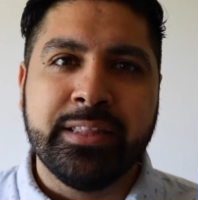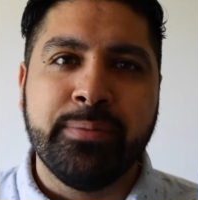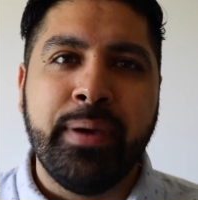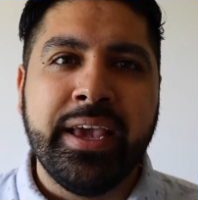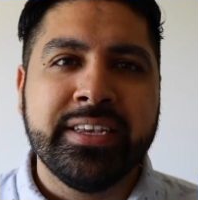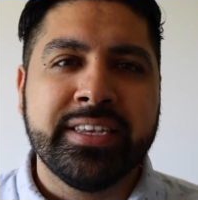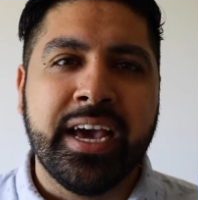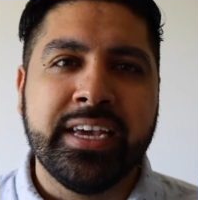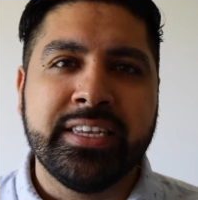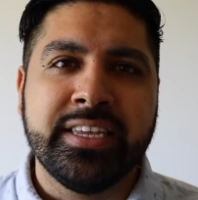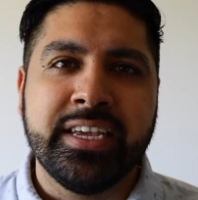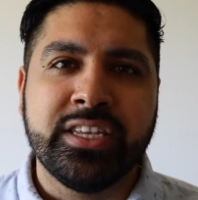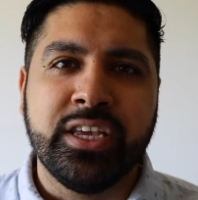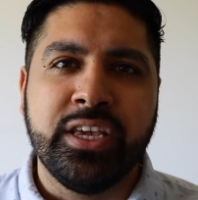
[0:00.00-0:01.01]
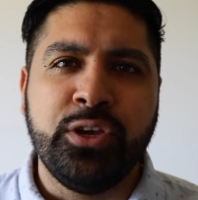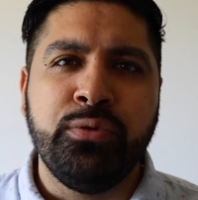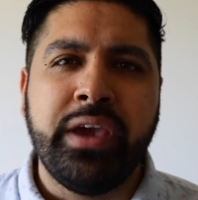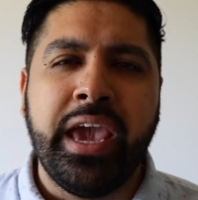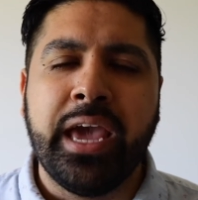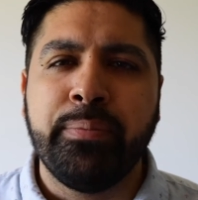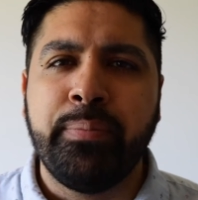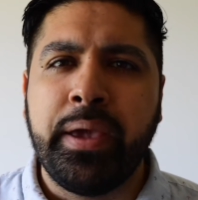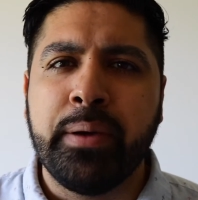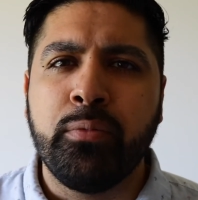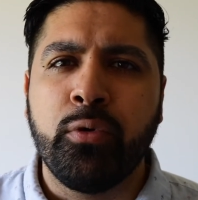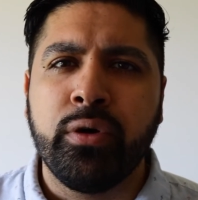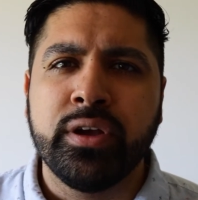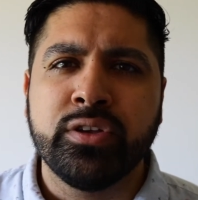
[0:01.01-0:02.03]
In the bank's eyes, it's you can't pay a
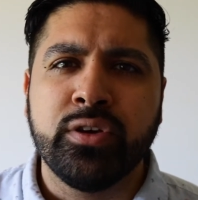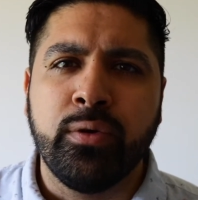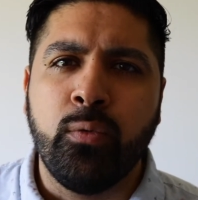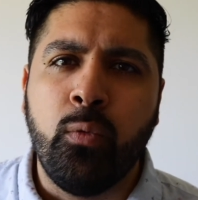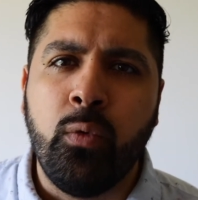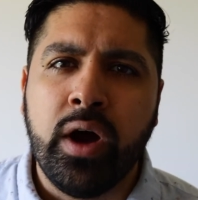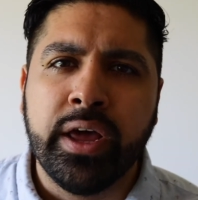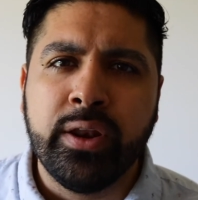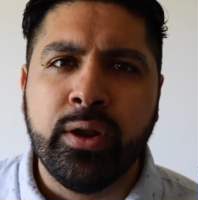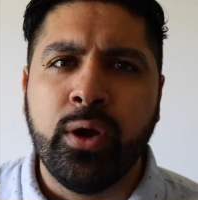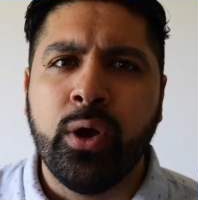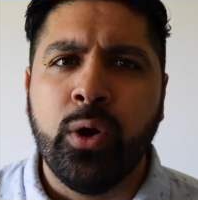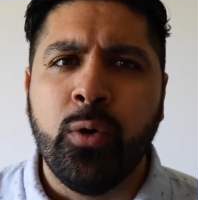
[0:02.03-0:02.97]
mortgage on one.